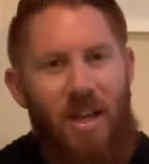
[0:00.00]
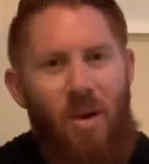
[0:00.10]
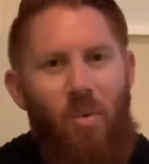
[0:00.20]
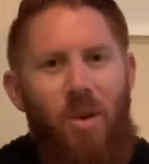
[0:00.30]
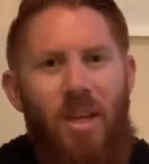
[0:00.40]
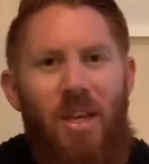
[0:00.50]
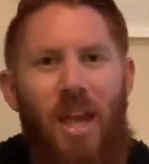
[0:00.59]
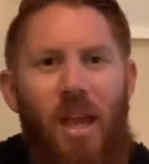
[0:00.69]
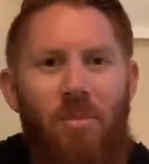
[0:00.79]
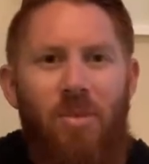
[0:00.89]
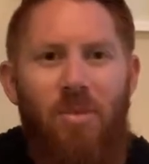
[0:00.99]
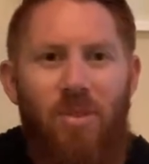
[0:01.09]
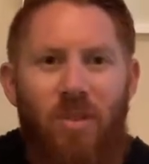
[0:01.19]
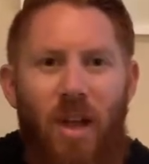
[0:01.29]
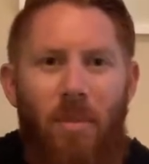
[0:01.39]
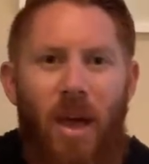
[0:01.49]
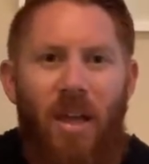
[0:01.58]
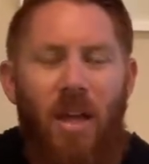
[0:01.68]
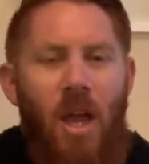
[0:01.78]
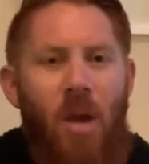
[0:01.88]
when he came to his right
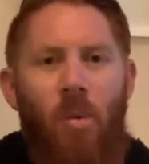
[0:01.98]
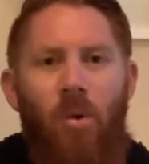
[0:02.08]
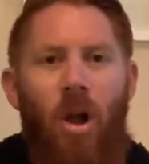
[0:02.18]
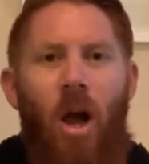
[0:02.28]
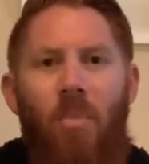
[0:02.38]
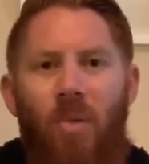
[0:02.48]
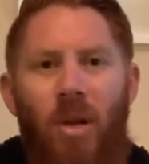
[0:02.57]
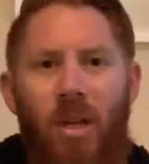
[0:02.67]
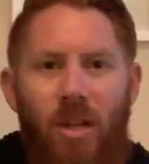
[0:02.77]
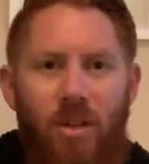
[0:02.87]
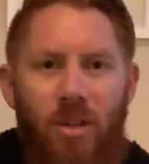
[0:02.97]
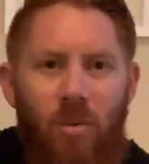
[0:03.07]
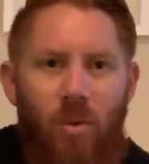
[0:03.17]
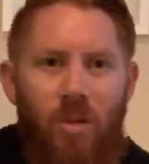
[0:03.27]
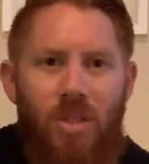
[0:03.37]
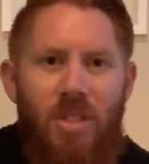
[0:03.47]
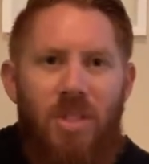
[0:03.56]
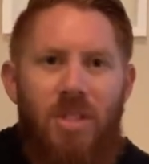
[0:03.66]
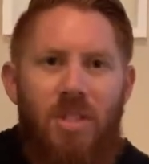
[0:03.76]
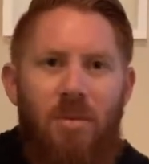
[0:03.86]
mind when we're operating under the world
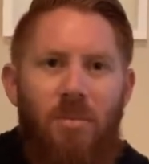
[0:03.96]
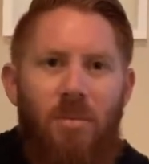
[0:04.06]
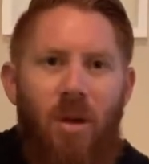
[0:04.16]
system